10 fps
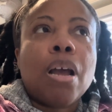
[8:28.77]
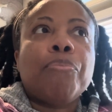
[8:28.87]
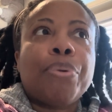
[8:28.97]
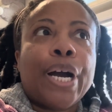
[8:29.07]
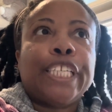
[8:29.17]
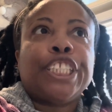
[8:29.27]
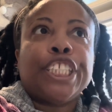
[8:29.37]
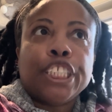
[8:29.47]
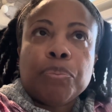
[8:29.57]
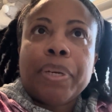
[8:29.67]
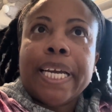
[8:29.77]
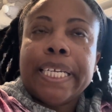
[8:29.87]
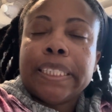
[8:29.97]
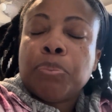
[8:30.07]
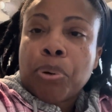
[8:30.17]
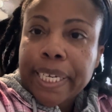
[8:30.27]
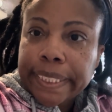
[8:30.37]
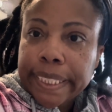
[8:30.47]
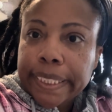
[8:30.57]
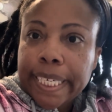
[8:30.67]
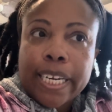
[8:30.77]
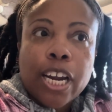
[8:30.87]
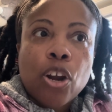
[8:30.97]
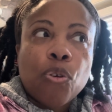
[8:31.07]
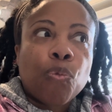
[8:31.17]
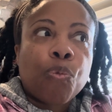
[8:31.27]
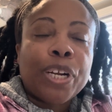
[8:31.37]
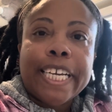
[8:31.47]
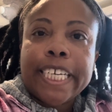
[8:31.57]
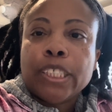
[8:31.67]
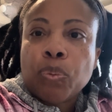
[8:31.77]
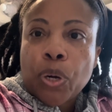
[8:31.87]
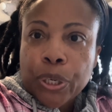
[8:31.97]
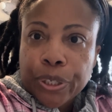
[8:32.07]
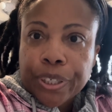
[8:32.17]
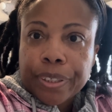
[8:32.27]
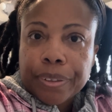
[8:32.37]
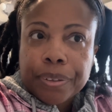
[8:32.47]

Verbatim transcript: But just to be in his presence and read his word,